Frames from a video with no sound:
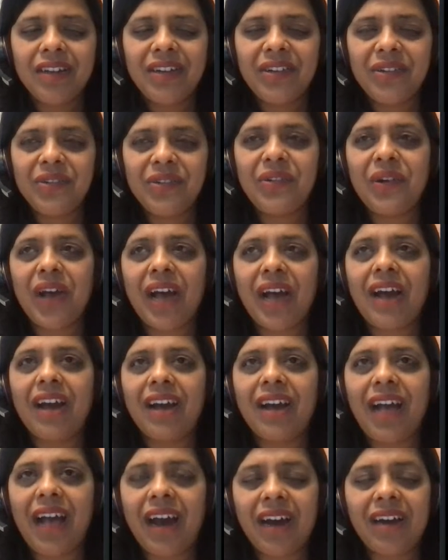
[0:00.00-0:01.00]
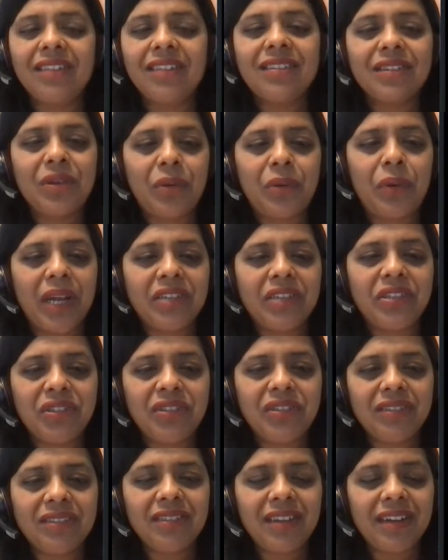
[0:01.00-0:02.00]
to ask
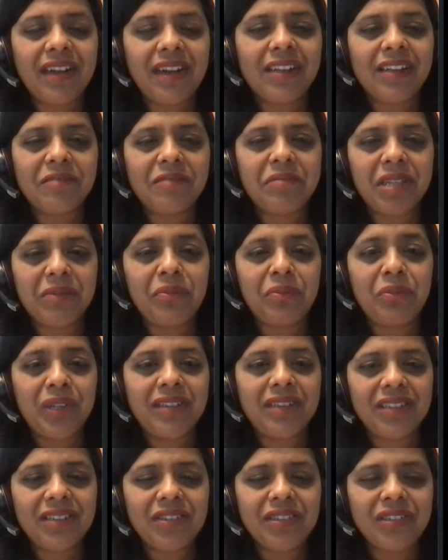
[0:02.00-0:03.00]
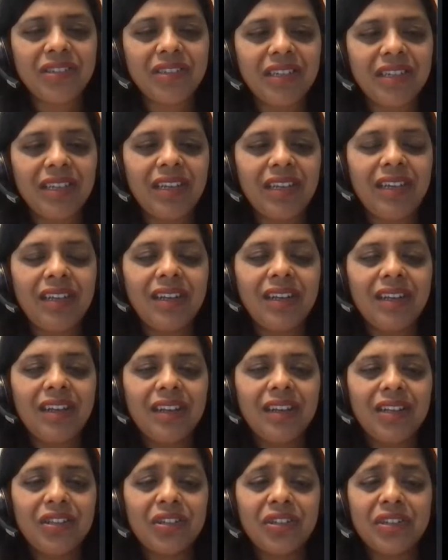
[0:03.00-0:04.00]
questions that help them with the journey?
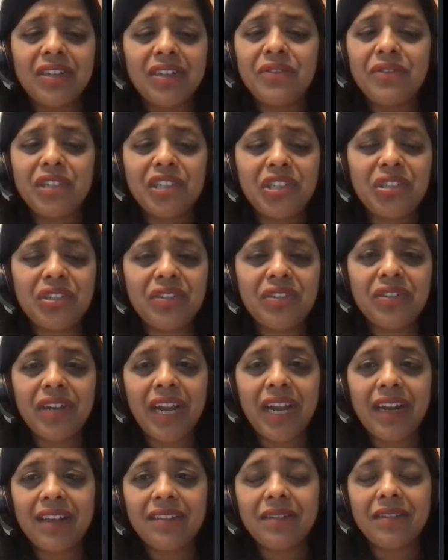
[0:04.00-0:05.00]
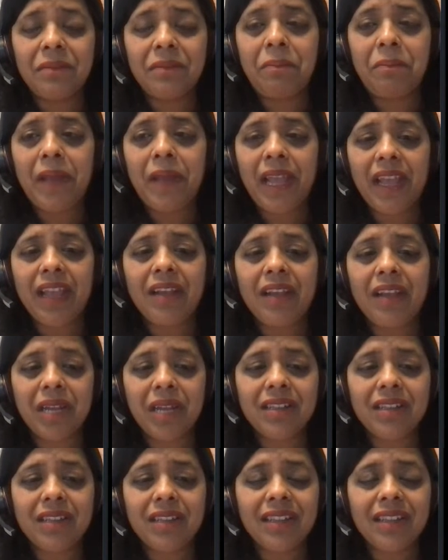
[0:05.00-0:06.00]
So conversion rate is a big,
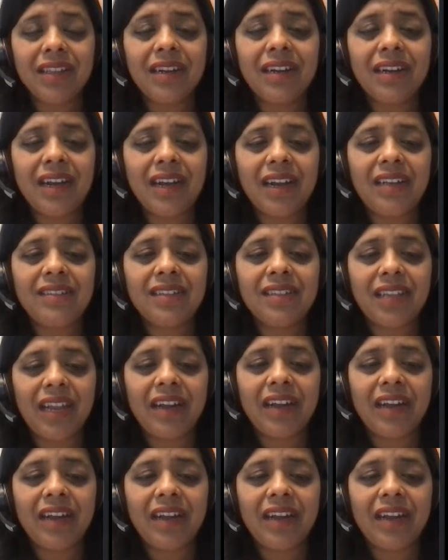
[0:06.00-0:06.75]
big thing that ties